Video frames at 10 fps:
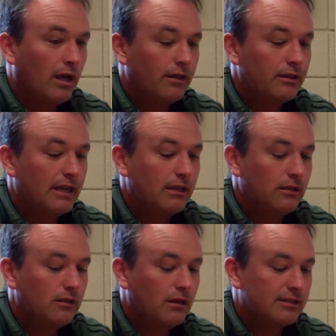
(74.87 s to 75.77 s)
Well,
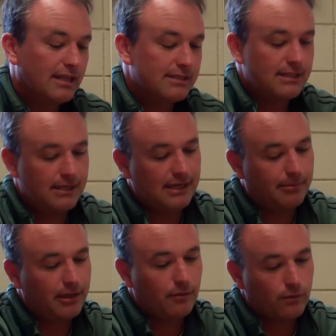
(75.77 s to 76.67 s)
it's
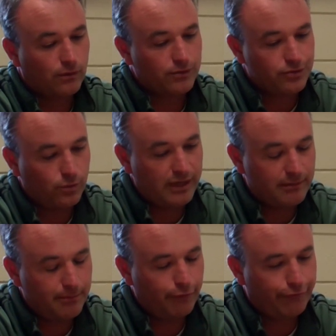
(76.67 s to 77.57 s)
NCAA rules. The
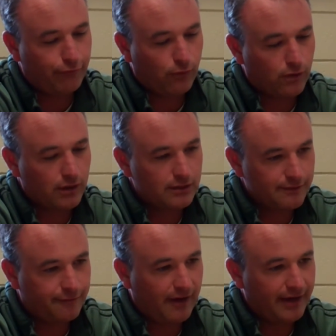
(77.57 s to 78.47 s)
week before
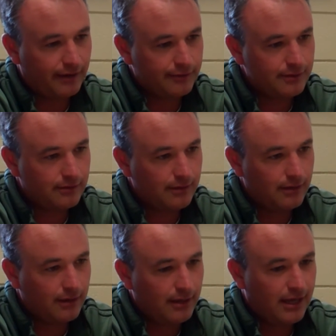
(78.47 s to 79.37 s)
finals
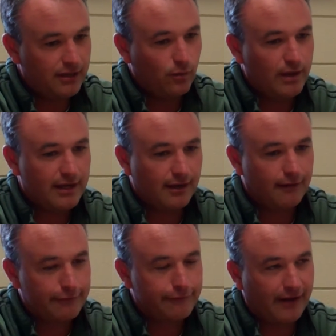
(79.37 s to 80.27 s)
and the week
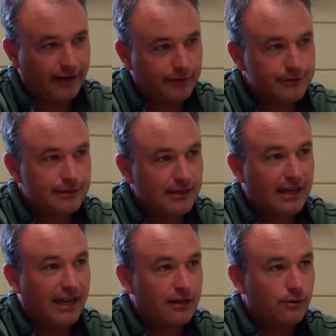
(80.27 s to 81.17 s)
of finals, they
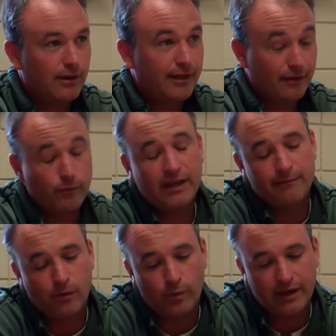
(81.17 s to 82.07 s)
can't do anything. We
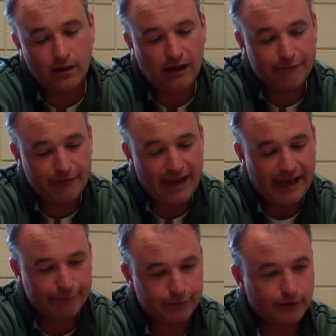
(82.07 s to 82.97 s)
give them a week off
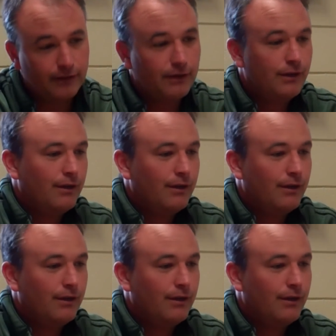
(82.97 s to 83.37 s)
after.